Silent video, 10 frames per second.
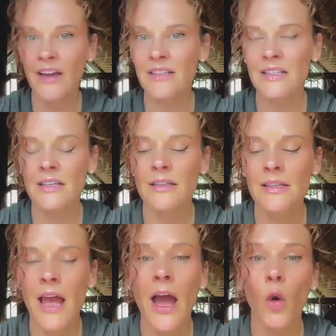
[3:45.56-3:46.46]
Vaccines
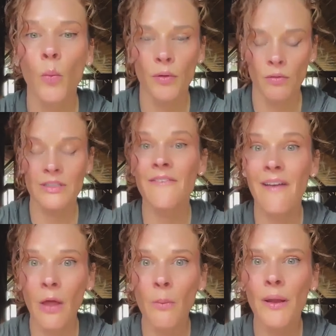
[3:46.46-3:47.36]
help
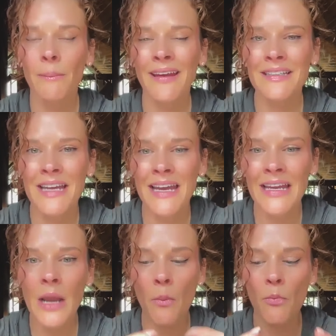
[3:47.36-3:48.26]
develop and
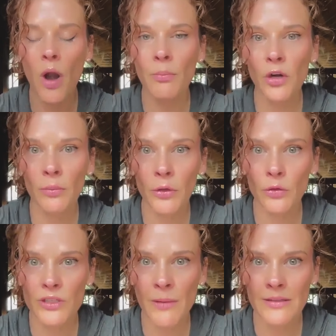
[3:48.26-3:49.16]
maintain proper immune
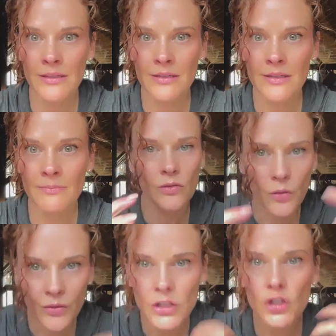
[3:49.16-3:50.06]
responses. So
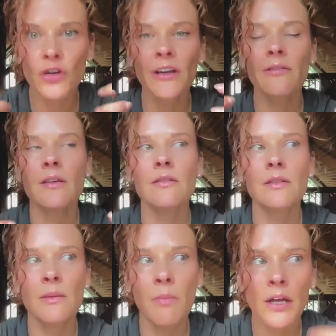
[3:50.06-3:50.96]
this strengthens
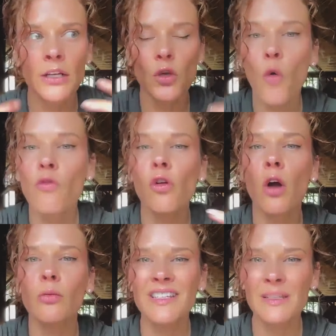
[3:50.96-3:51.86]
the body's
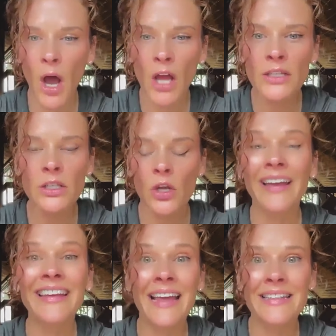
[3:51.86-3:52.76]
overall response
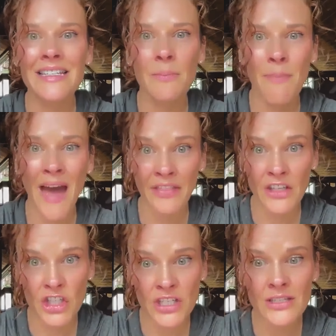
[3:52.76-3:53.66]
against
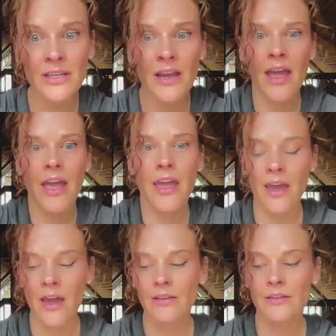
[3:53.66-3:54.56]
pathogens,
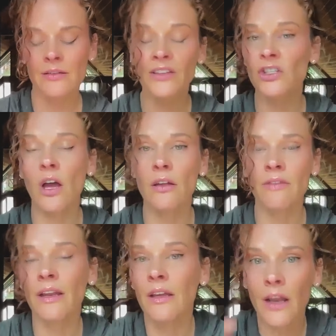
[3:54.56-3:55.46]
and that's thought
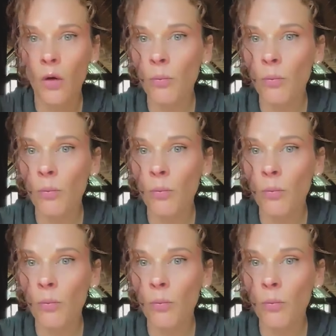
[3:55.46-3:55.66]
that it could